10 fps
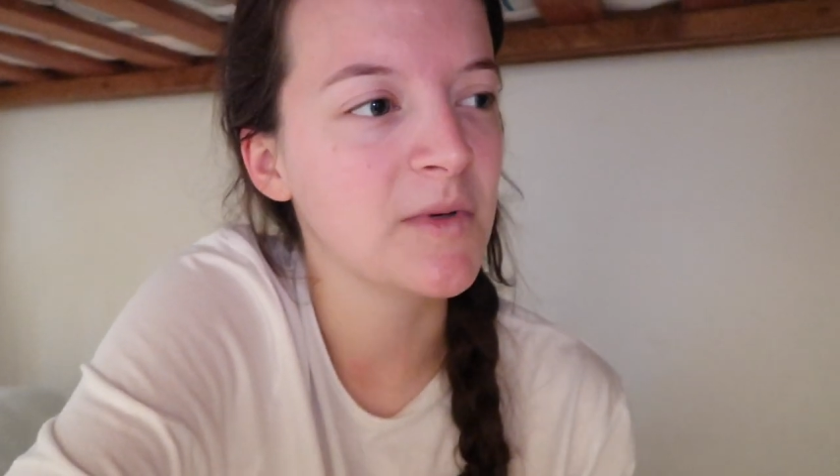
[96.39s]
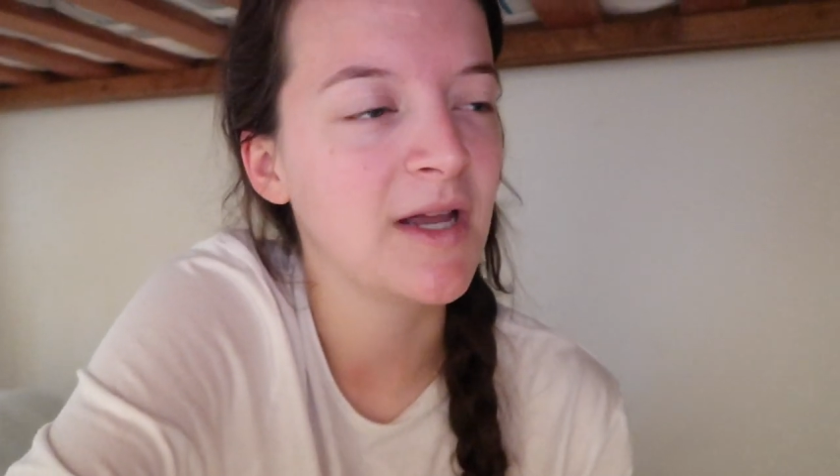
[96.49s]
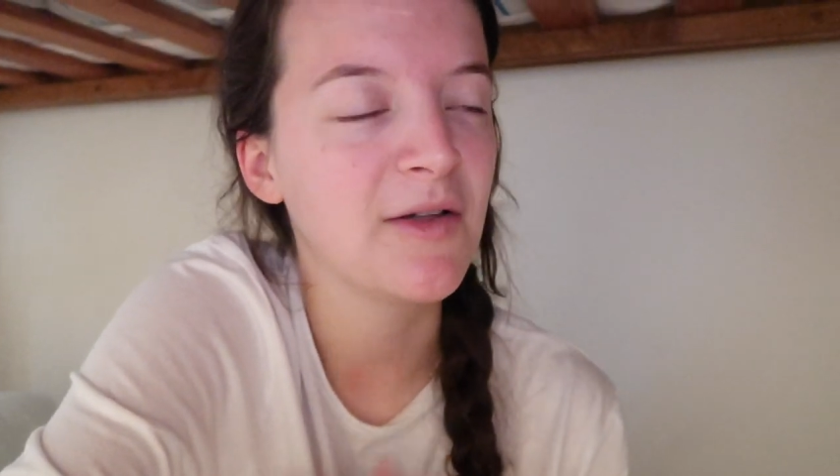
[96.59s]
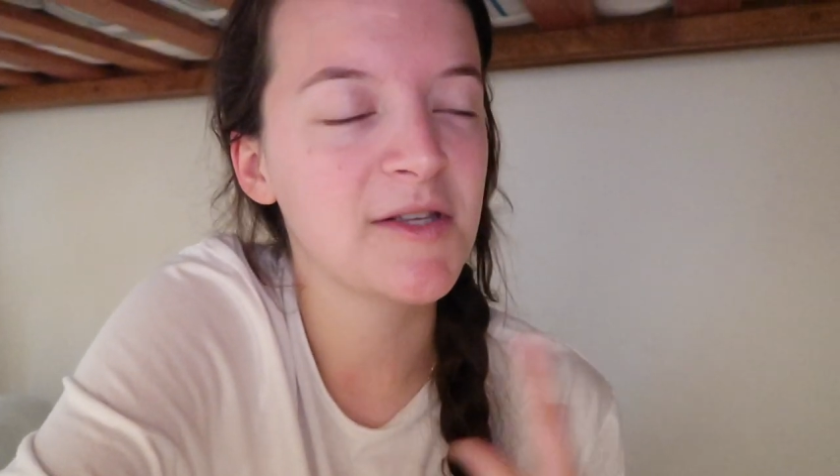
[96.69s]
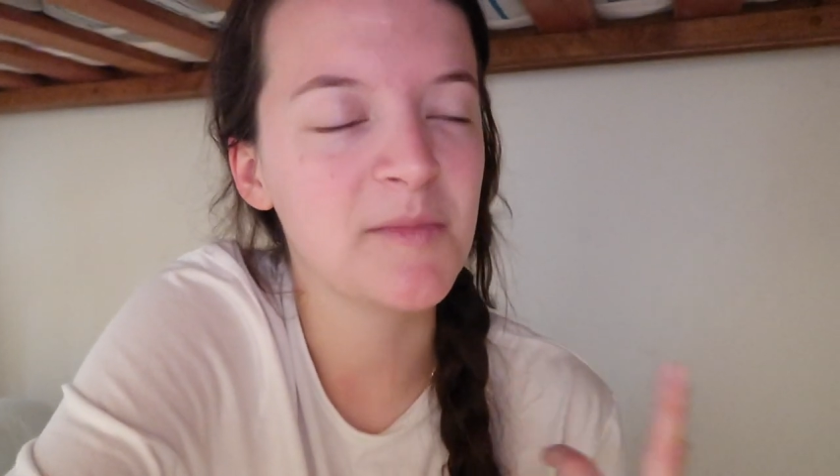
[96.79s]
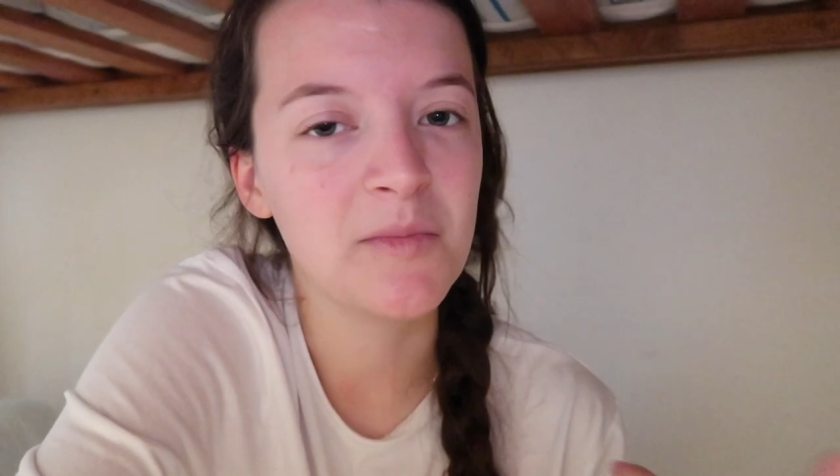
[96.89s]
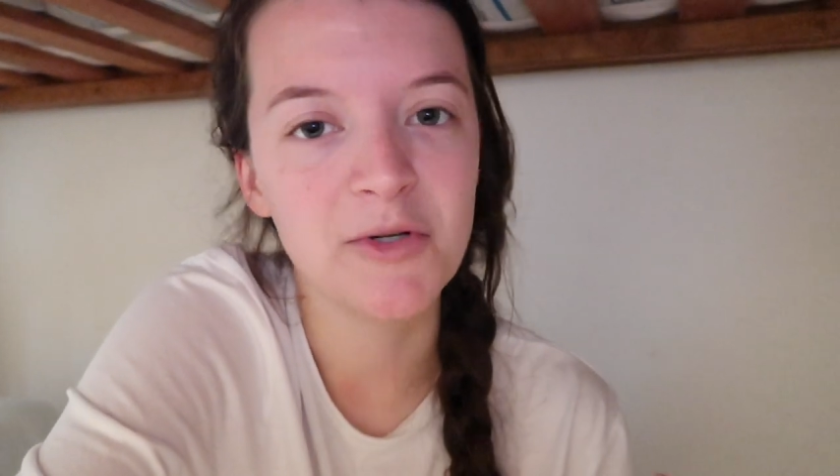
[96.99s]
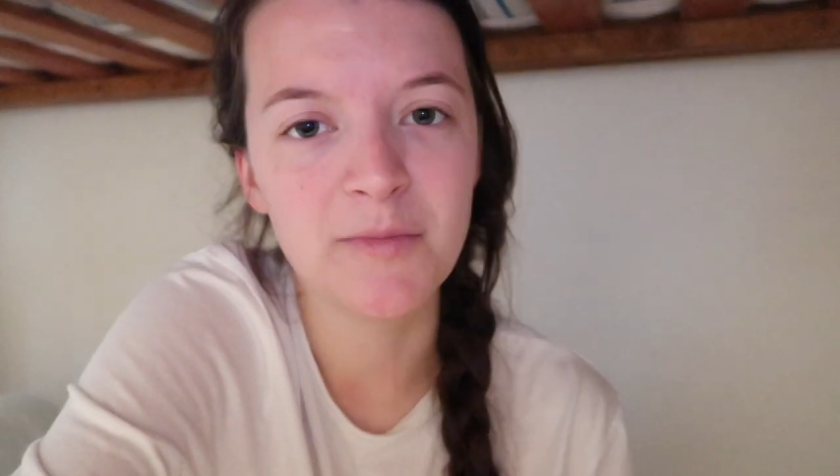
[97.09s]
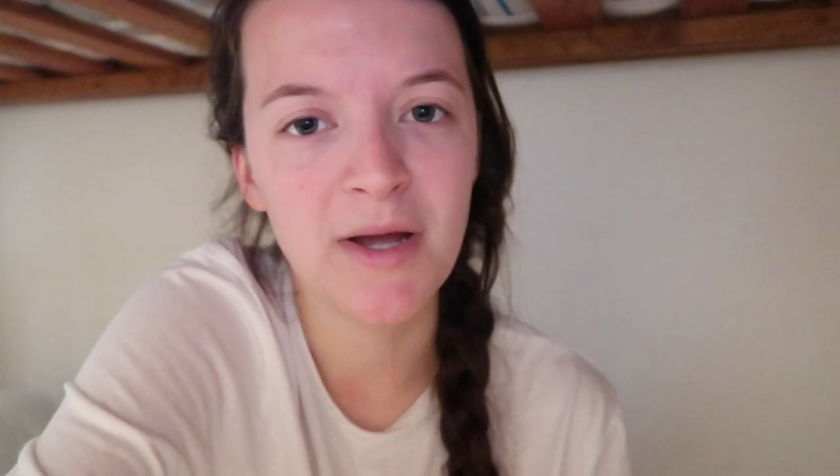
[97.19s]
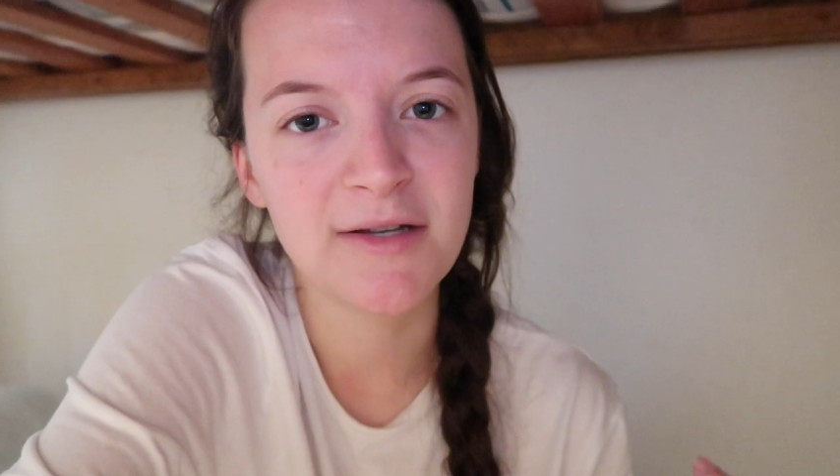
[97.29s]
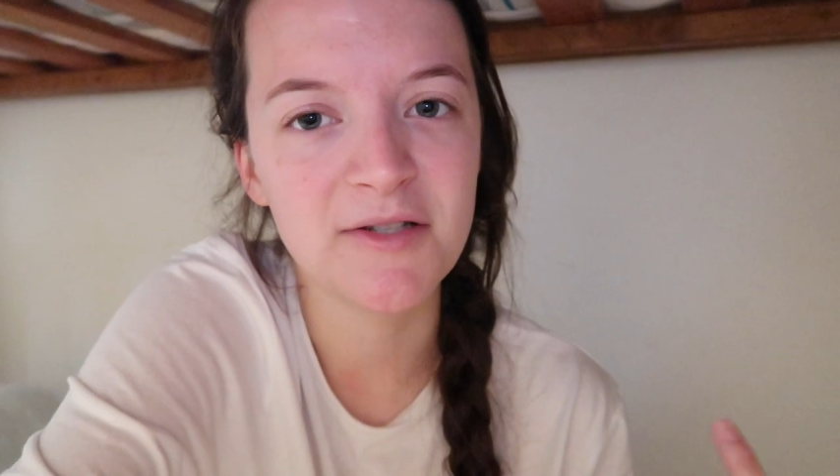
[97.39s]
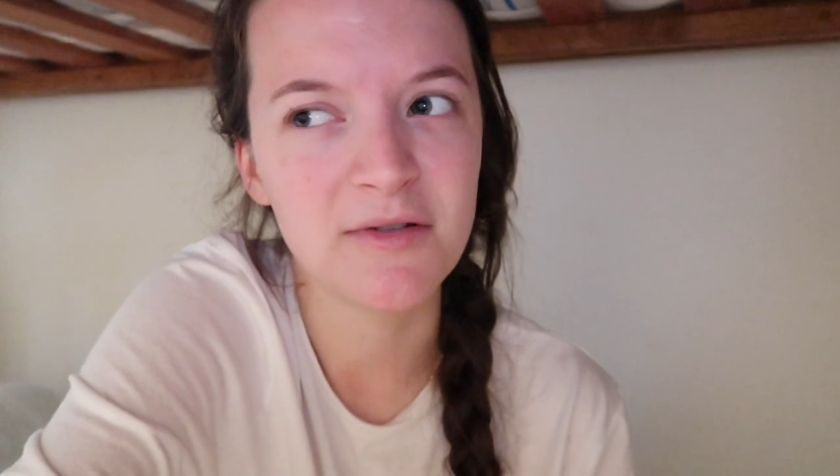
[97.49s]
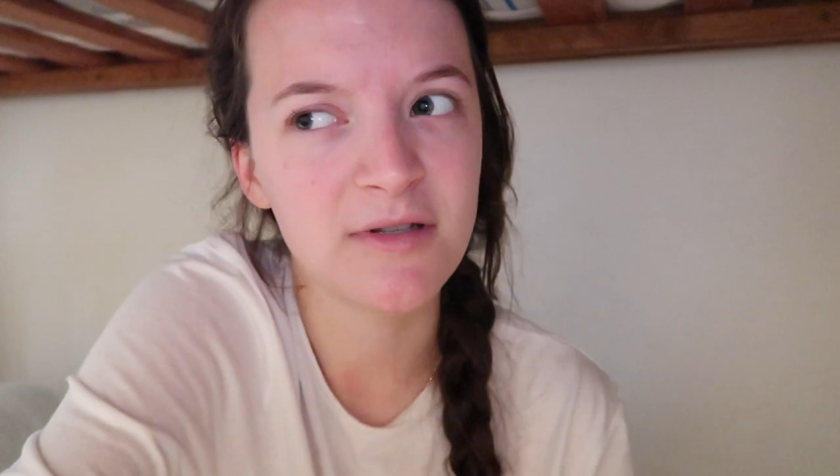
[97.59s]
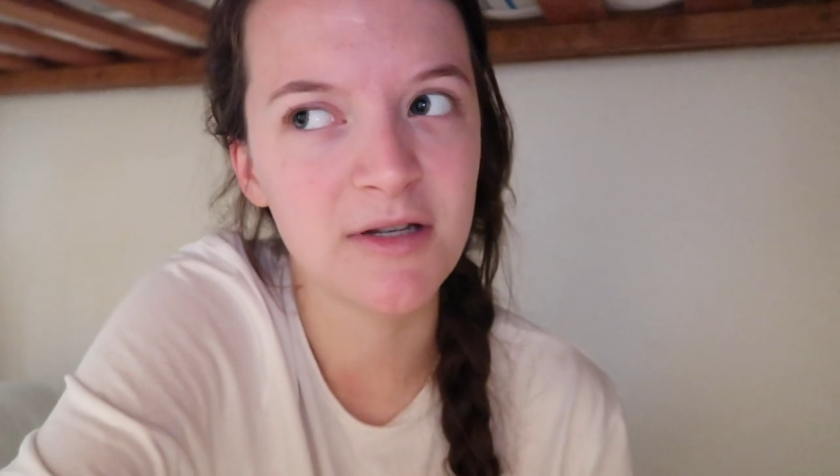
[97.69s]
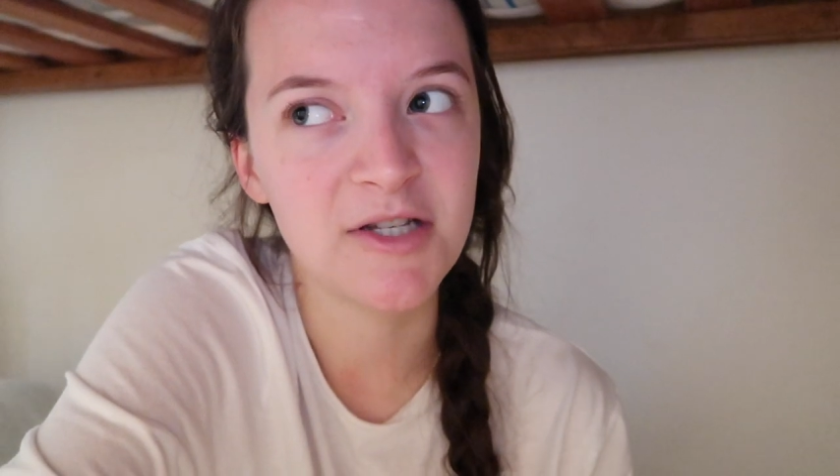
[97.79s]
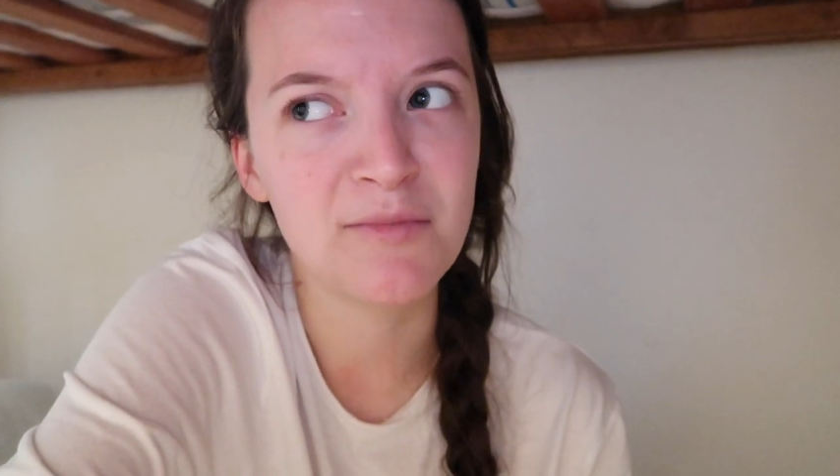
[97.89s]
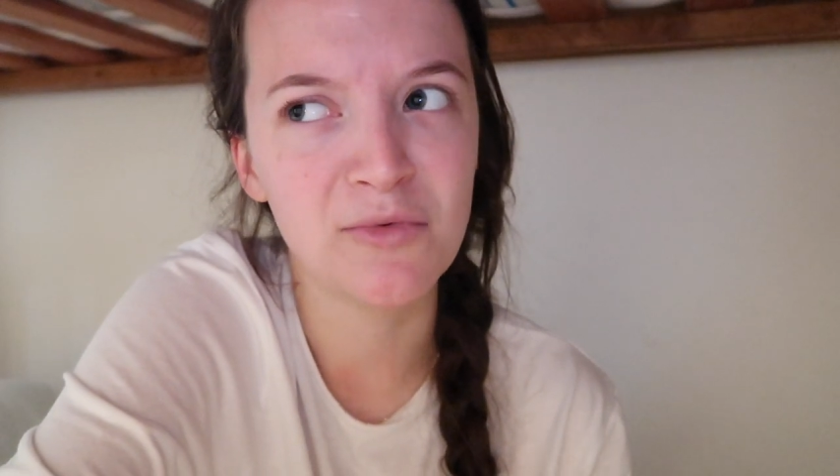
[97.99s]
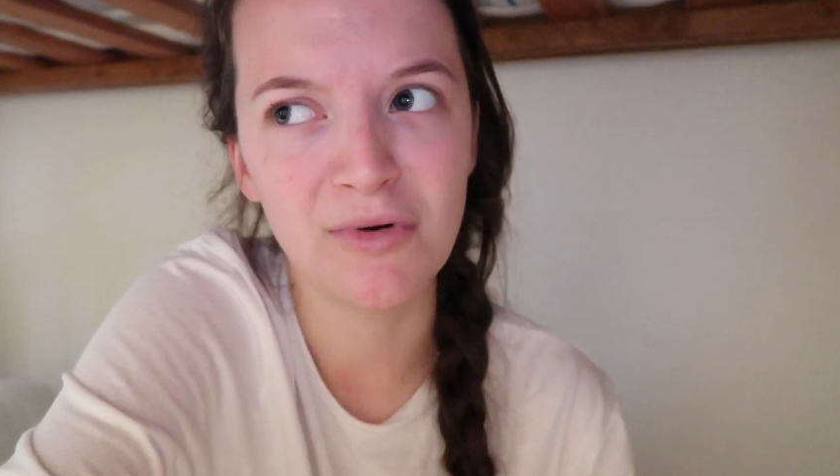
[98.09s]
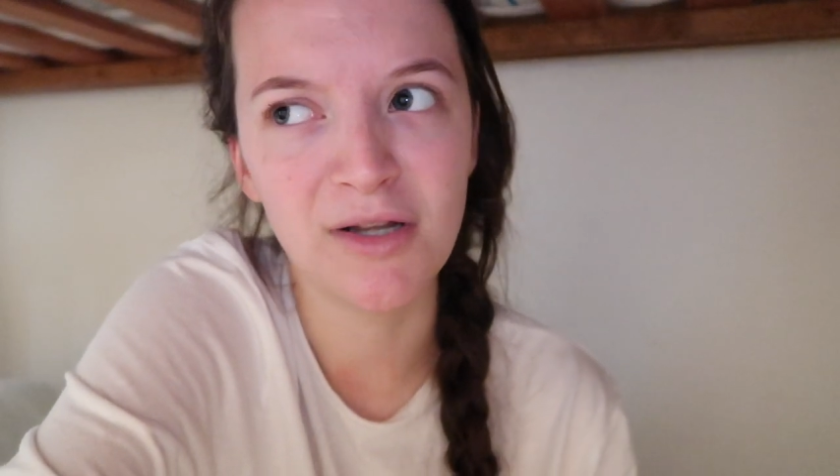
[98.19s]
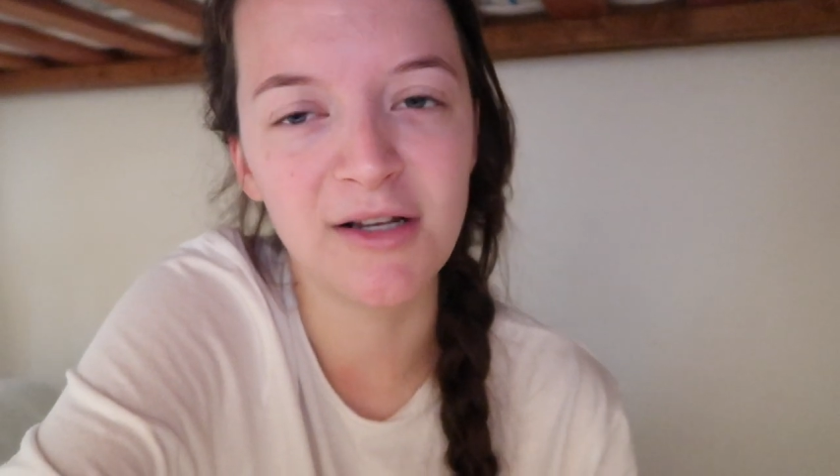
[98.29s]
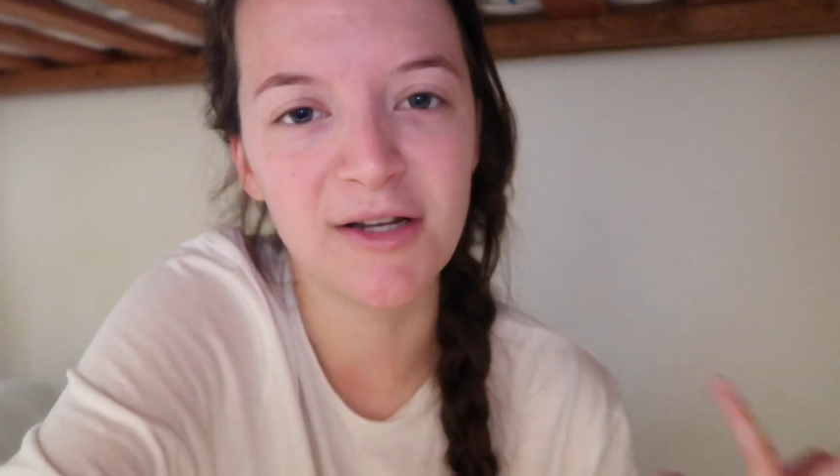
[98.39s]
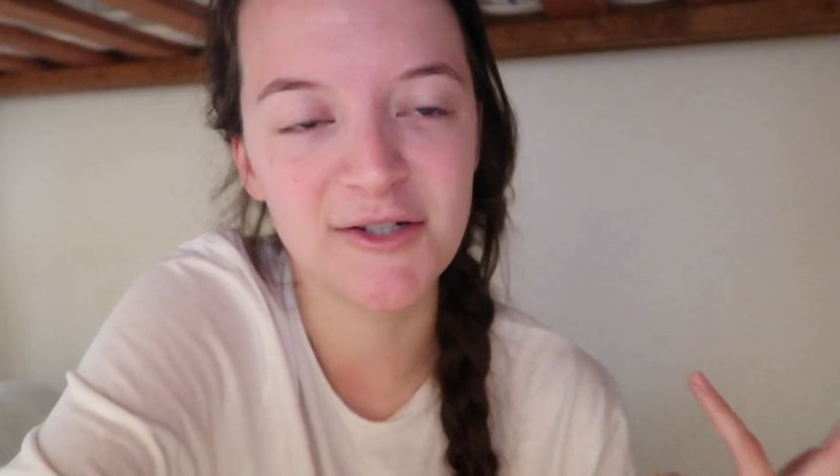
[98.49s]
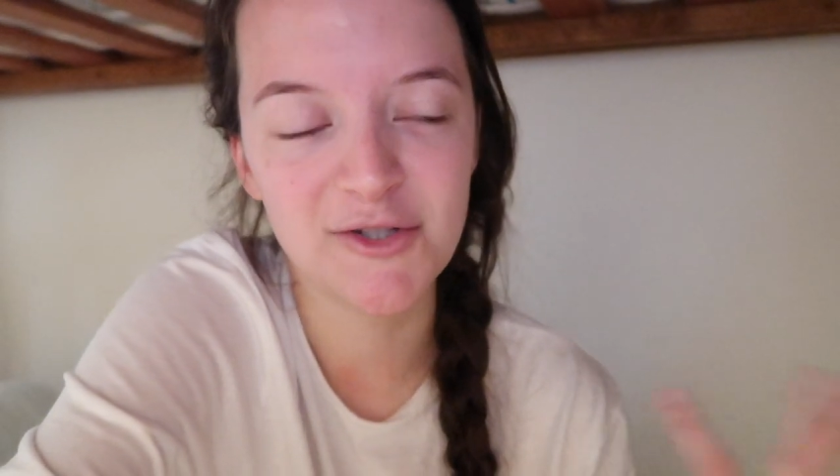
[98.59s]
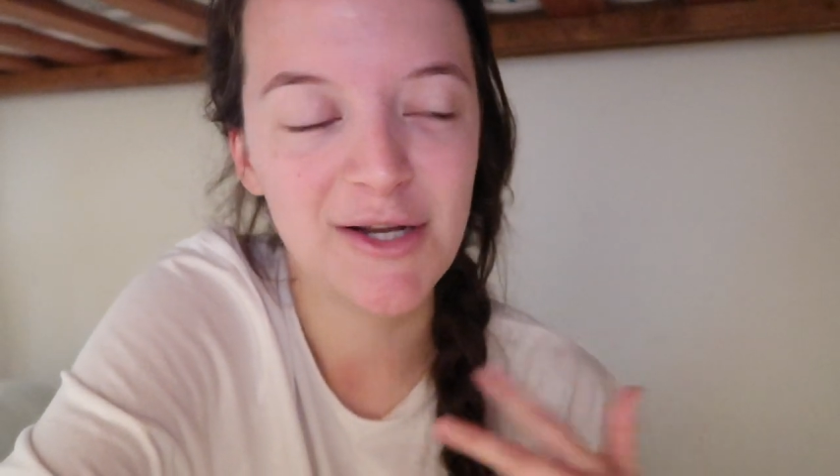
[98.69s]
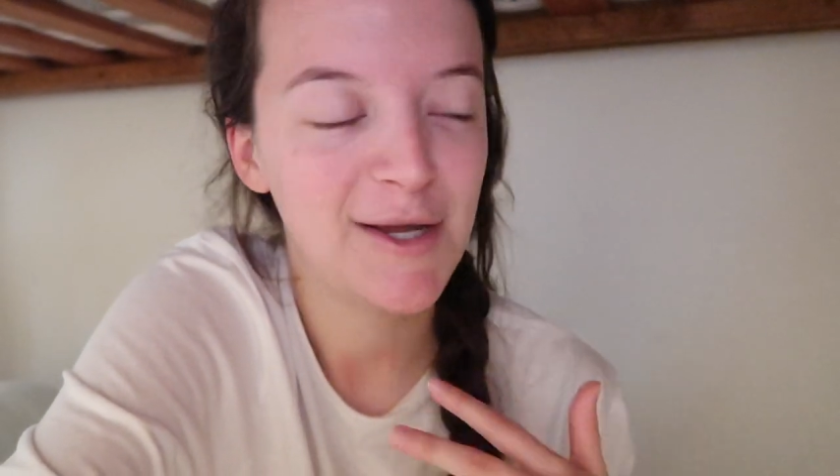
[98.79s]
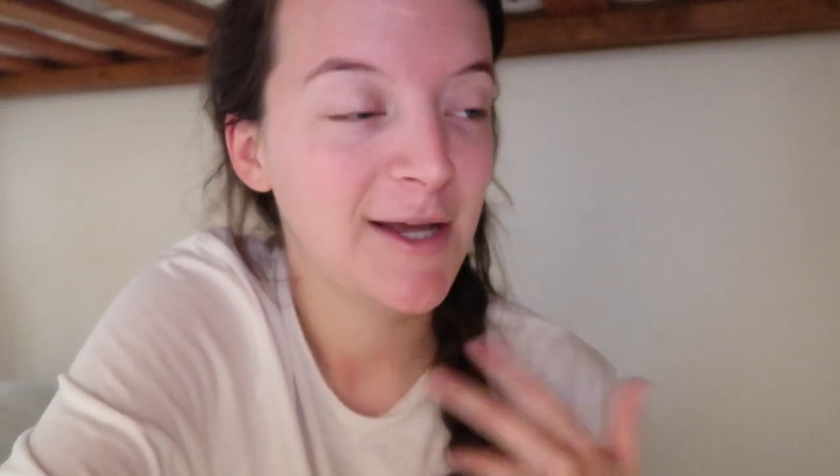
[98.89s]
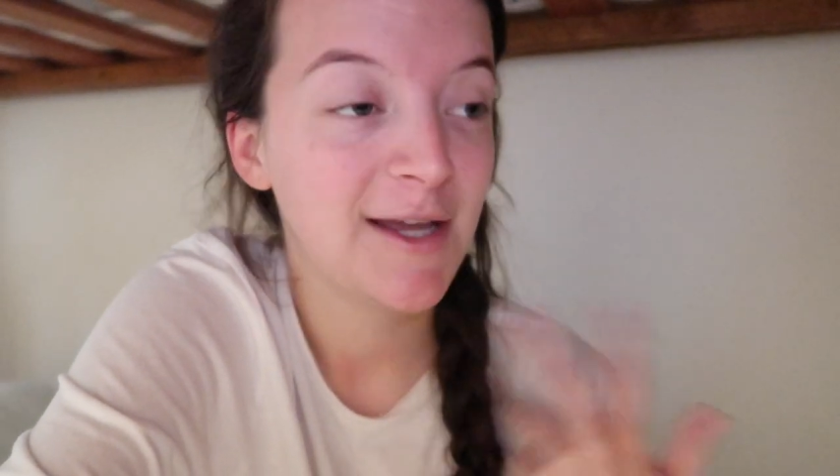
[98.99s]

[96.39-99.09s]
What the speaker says: but now that's been pushed back, so it's actually more like lunch.